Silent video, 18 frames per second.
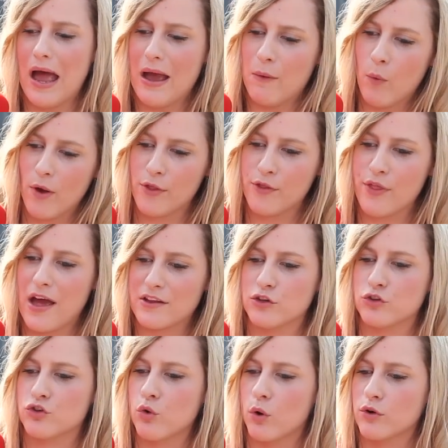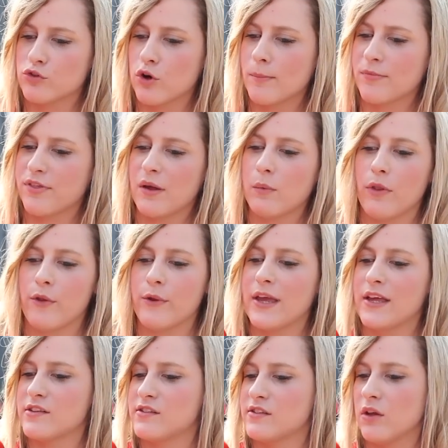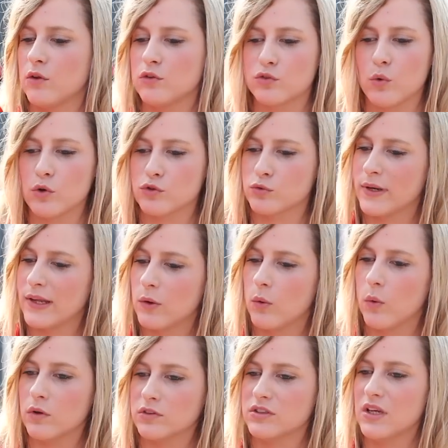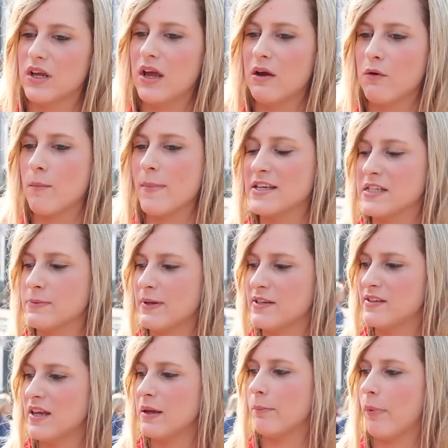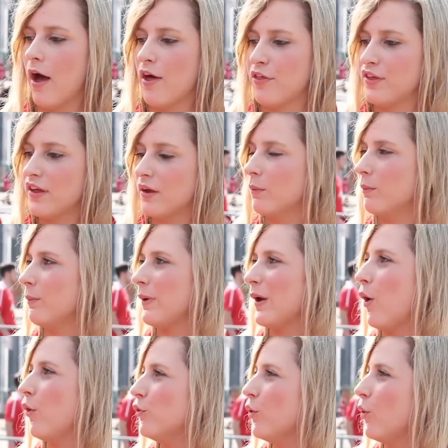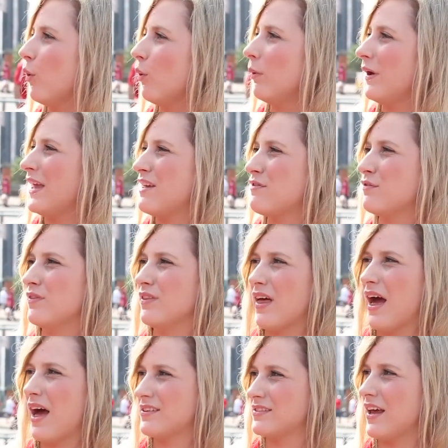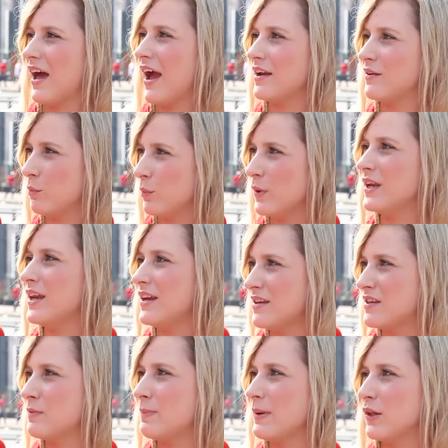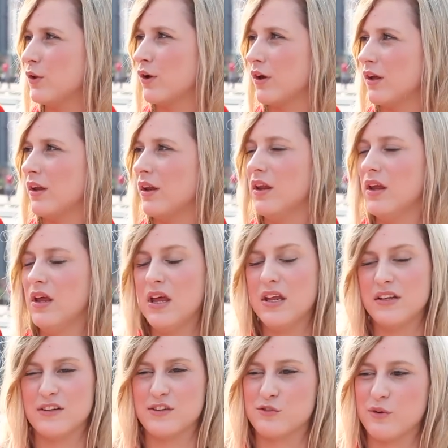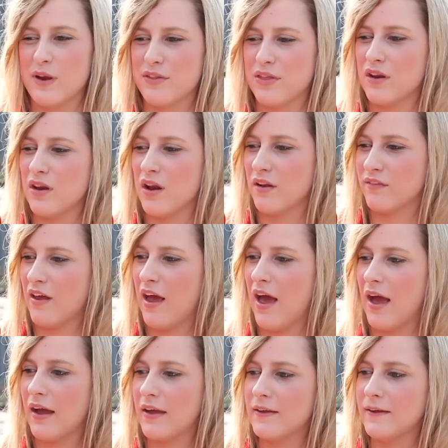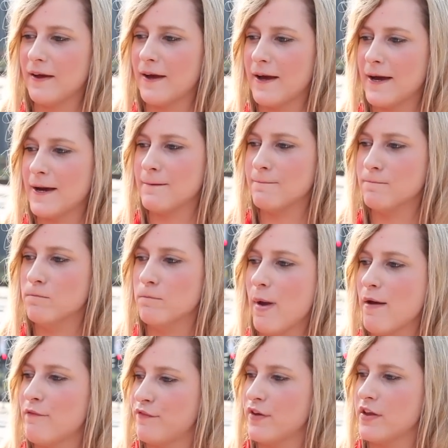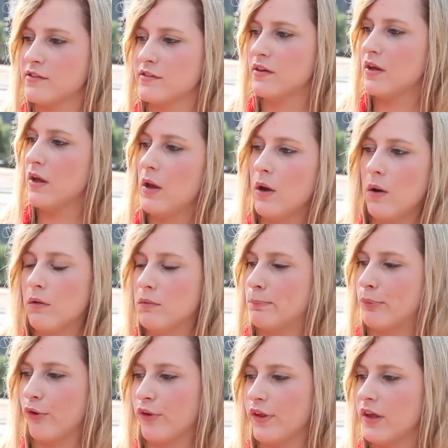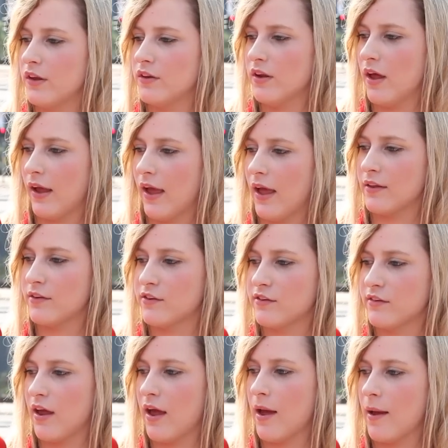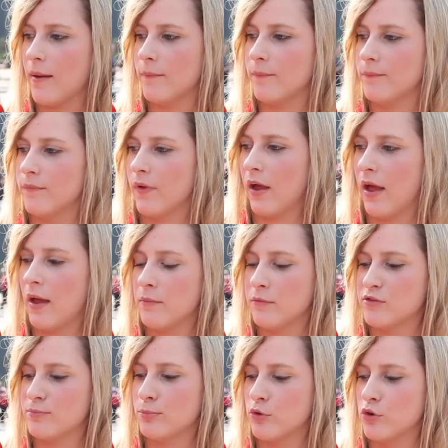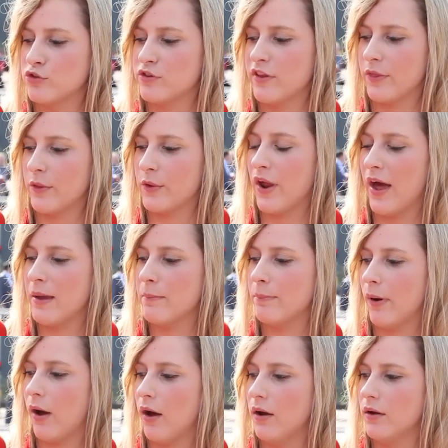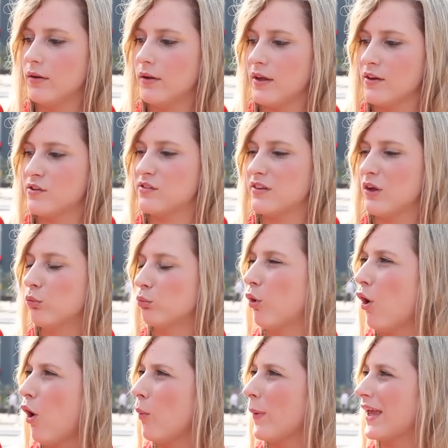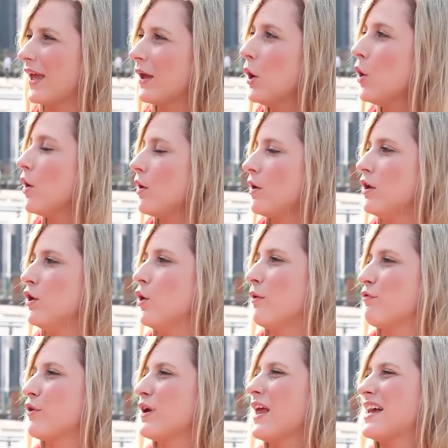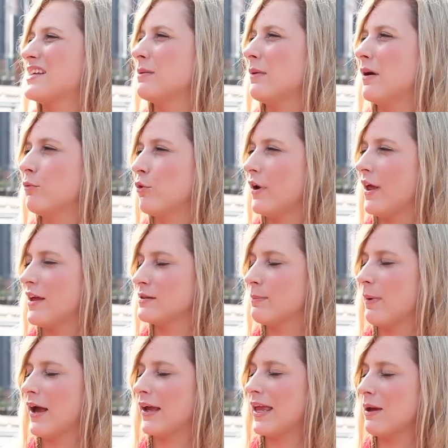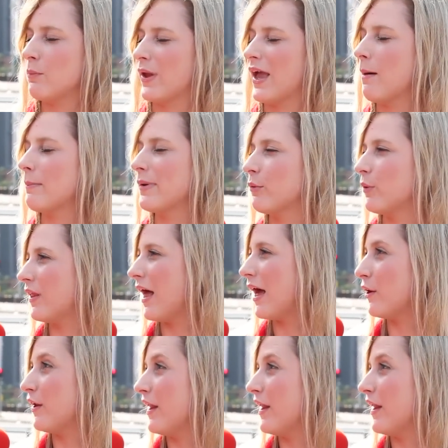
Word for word: Whether that's a short-term thing, whether he can still score twenty goals, remains to be seen. But I think we all know, even that aside, we needed to be looking to strengthen an attack. Um, Memphis, brilliant against um, against Bruges the other night, but he's still raw. We, you know, if Rooney has a, Rooney has a bad game, we can't be relying